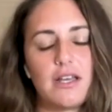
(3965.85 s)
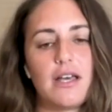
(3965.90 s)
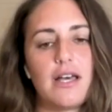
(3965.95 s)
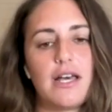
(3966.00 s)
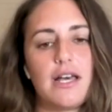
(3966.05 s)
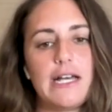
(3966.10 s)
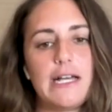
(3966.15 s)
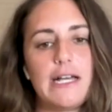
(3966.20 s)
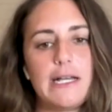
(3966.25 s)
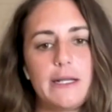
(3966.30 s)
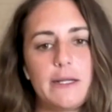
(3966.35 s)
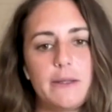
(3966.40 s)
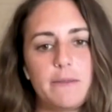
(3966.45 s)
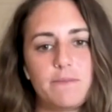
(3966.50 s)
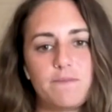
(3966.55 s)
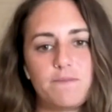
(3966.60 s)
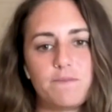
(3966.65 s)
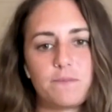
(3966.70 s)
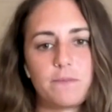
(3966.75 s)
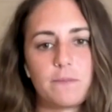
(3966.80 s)

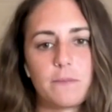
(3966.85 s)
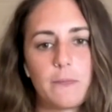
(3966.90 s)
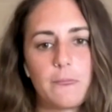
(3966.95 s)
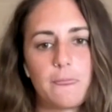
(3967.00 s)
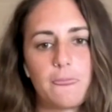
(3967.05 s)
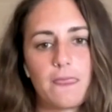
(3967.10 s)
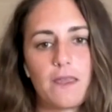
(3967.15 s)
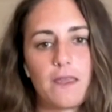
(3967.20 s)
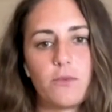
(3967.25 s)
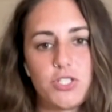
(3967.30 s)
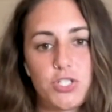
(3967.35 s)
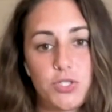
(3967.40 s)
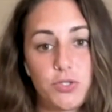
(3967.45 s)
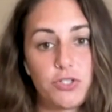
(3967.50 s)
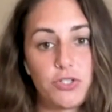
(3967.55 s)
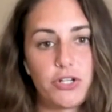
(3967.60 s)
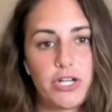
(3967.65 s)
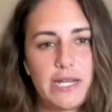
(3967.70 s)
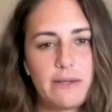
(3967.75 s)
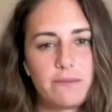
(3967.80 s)
um would you
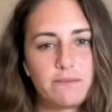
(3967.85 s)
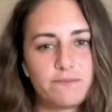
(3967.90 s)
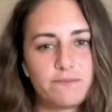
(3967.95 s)
agree?